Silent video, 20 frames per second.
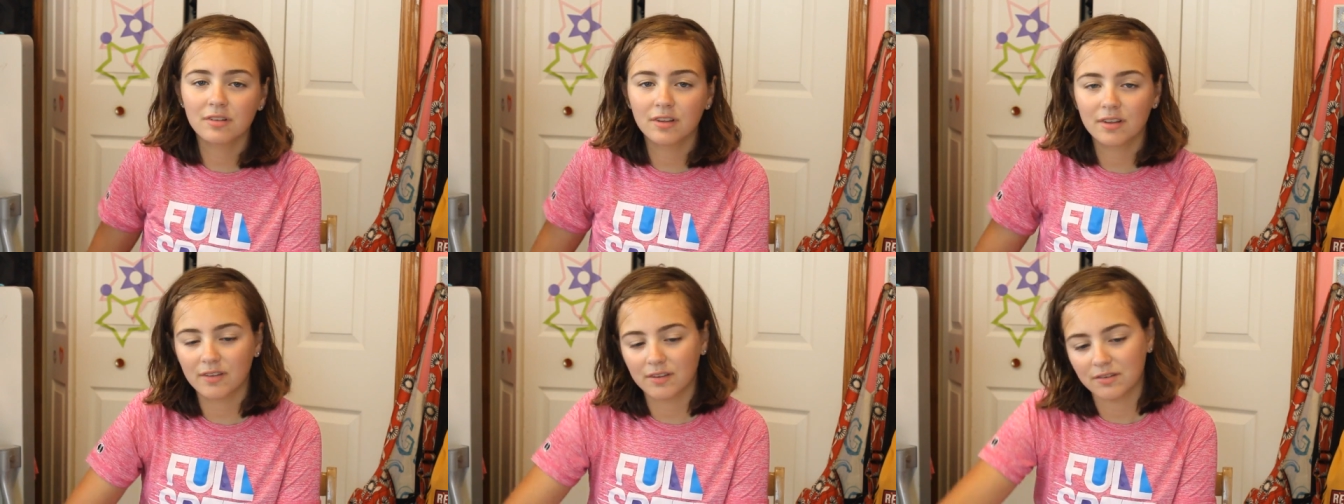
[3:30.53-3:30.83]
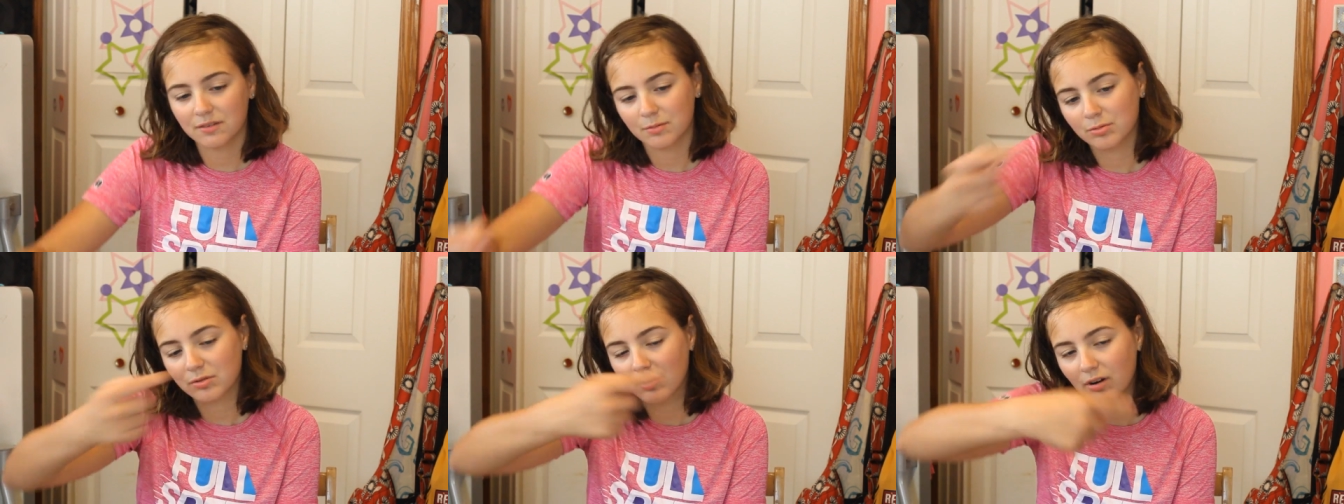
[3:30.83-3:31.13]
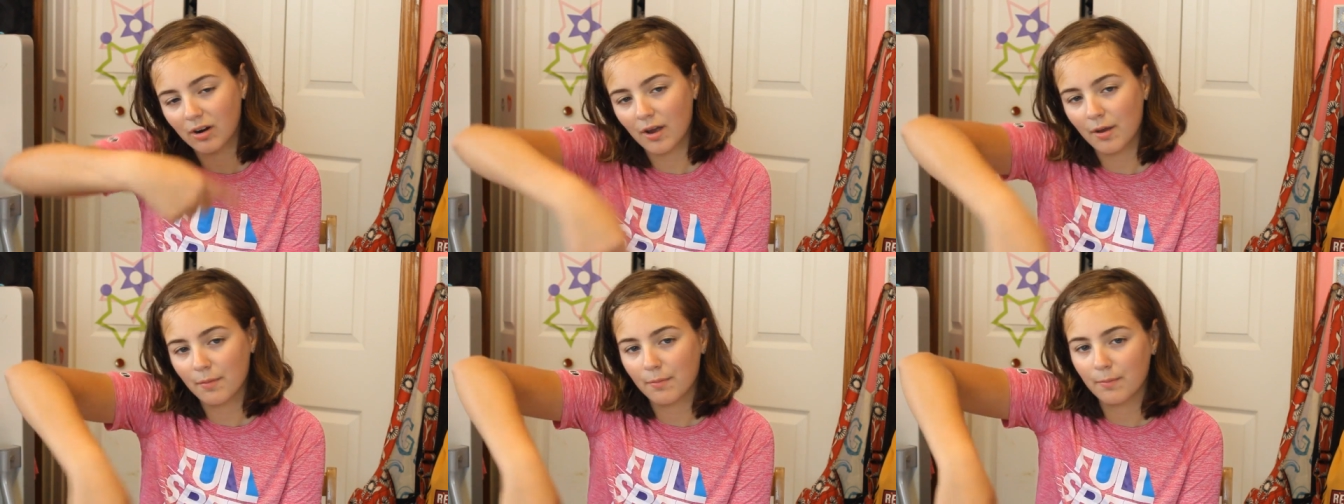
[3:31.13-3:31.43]
click that
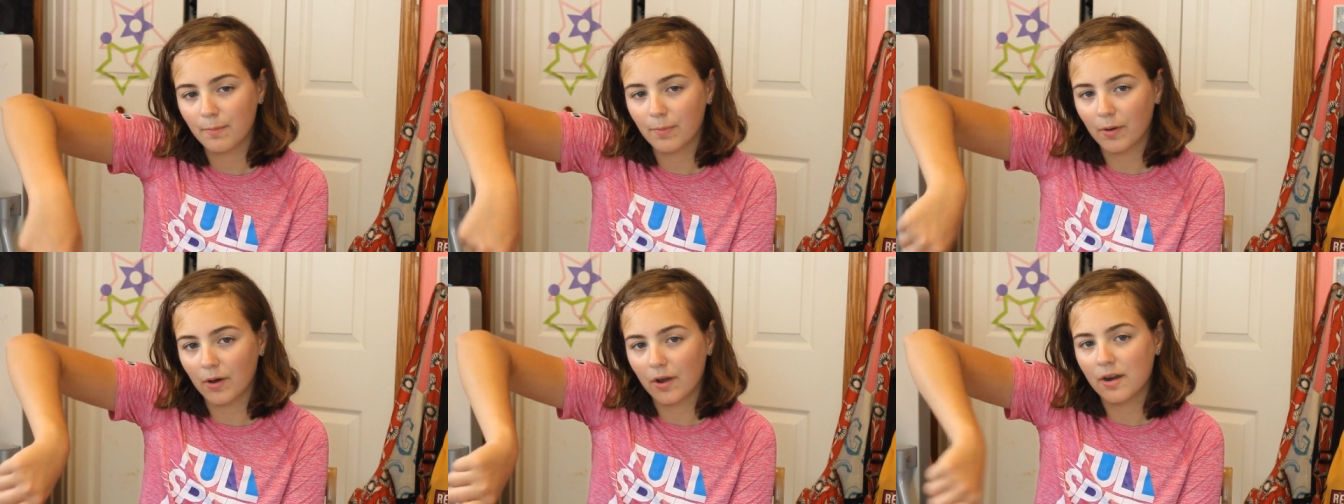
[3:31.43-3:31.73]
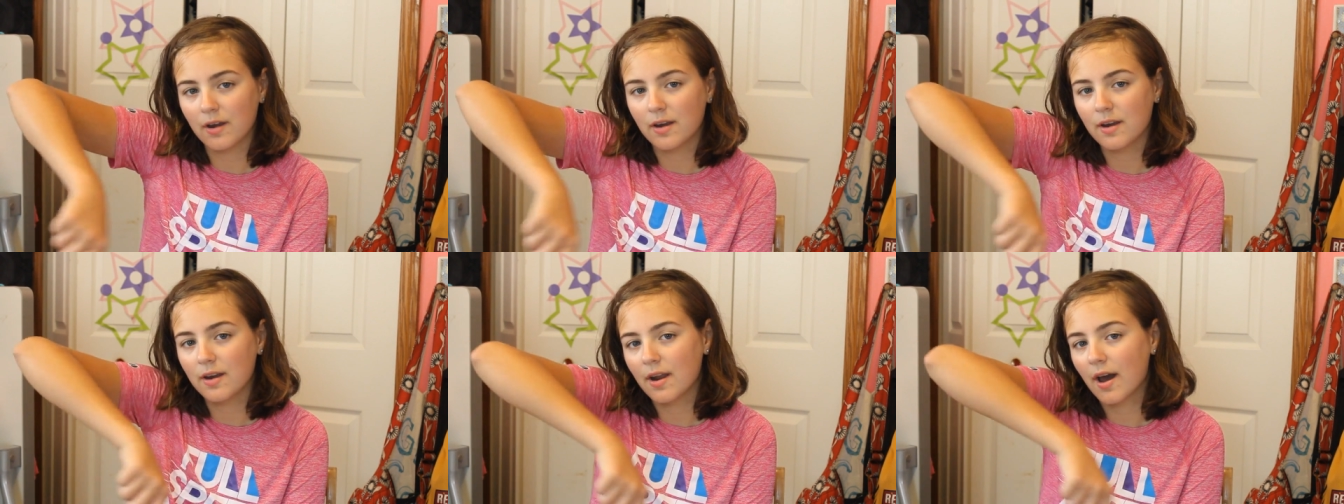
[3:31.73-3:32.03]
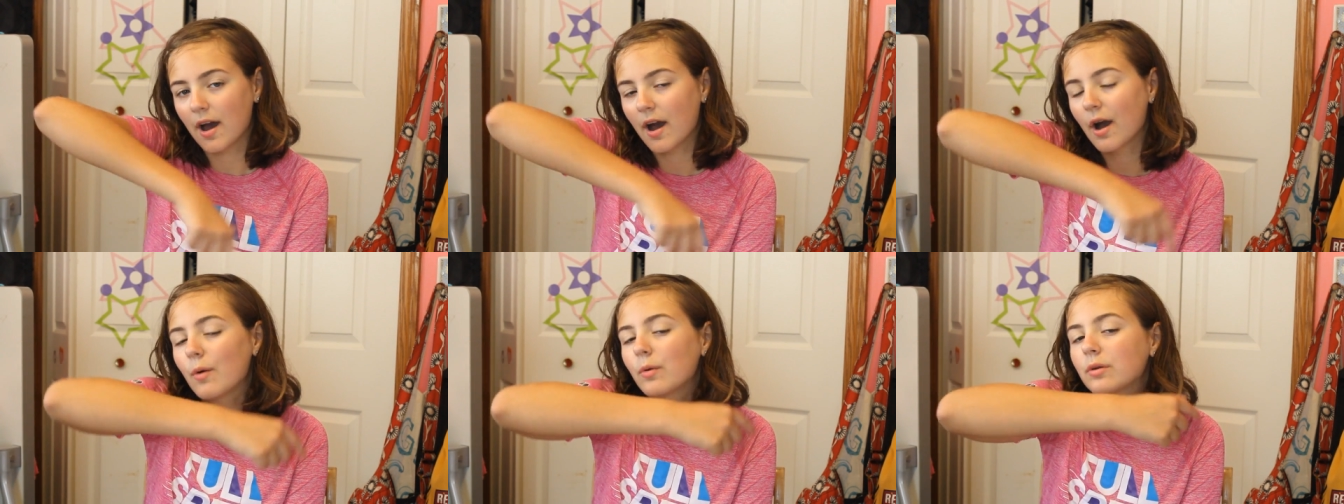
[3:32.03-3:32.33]
subscribe button
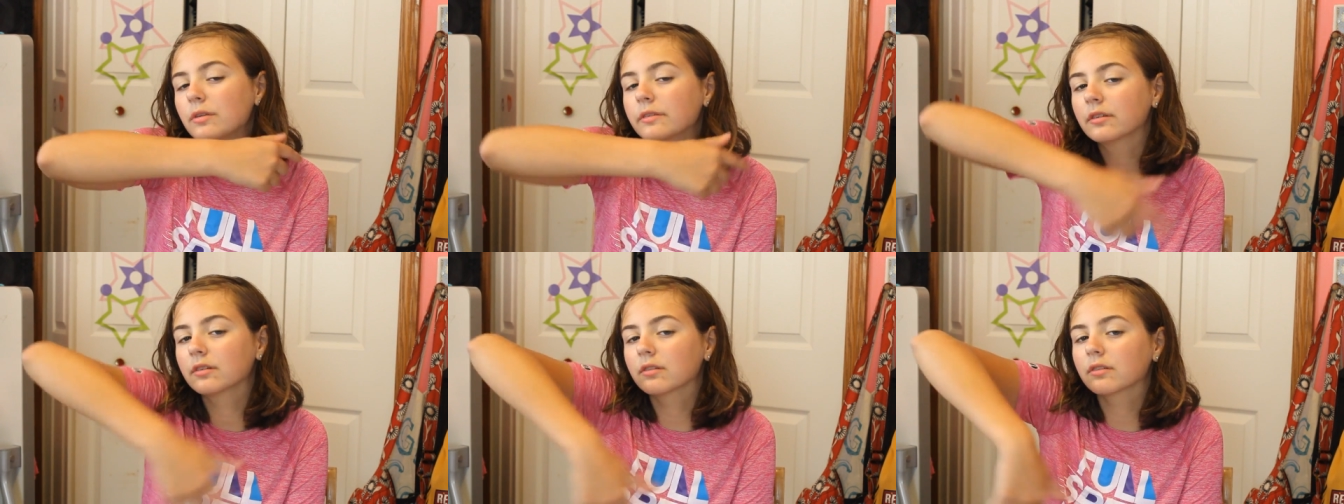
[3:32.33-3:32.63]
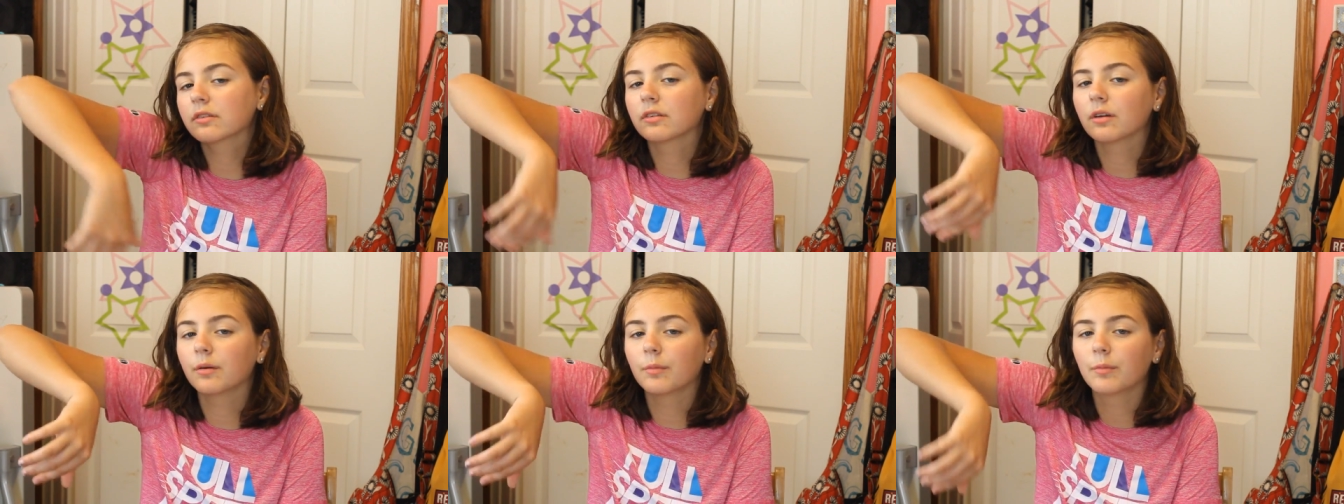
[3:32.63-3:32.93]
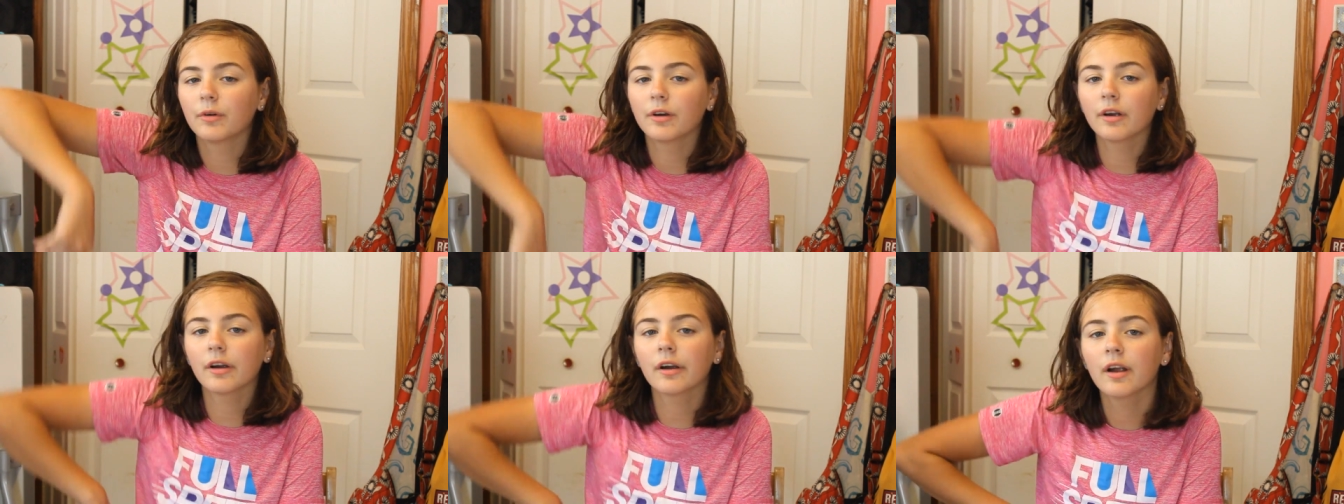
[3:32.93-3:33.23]
down here
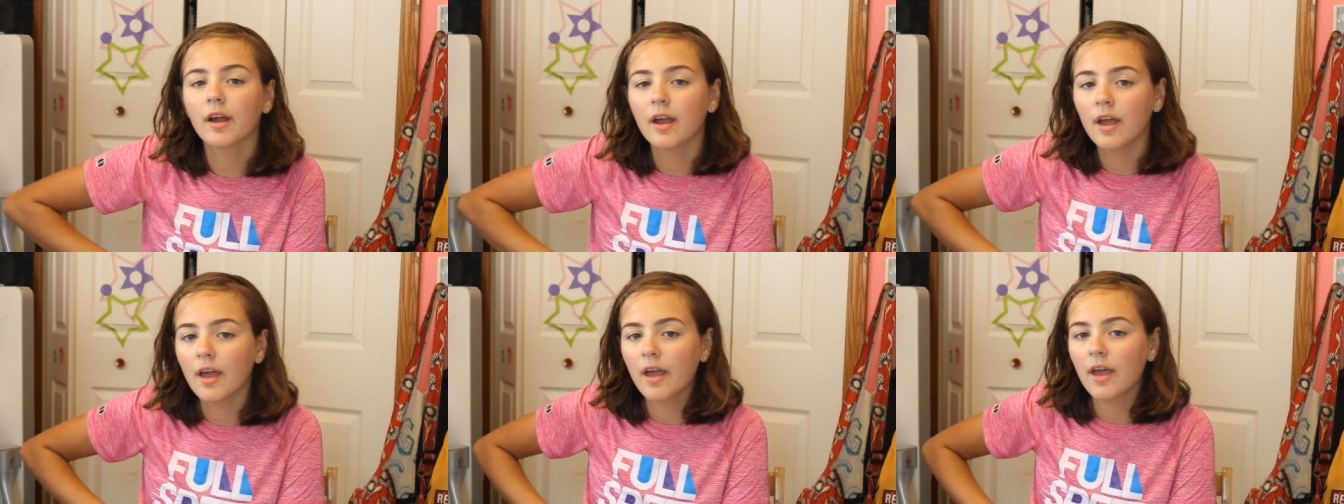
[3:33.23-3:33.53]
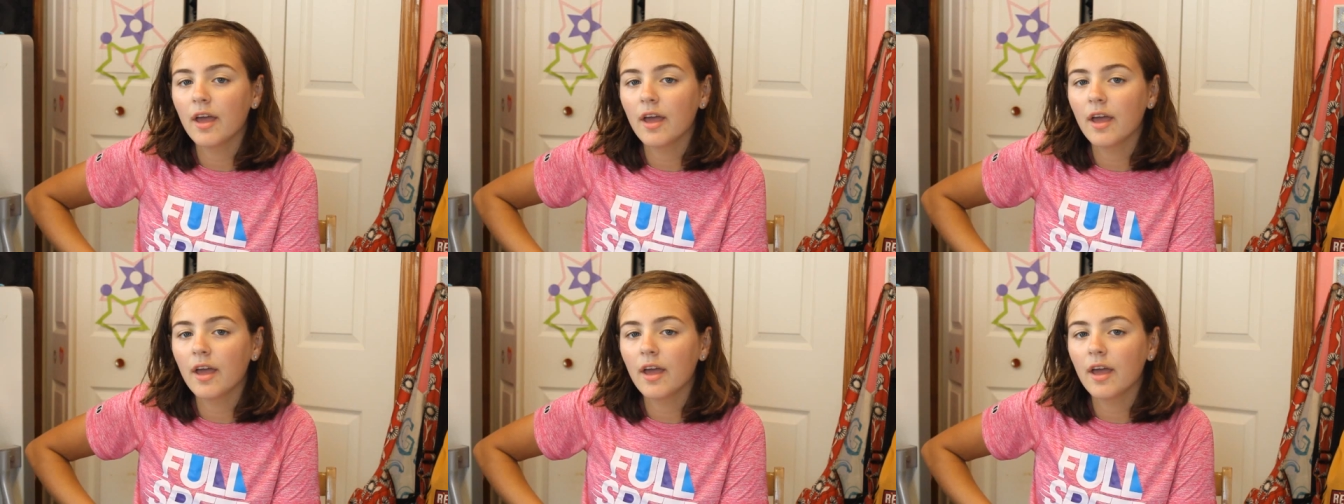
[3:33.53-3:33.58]
somewhere.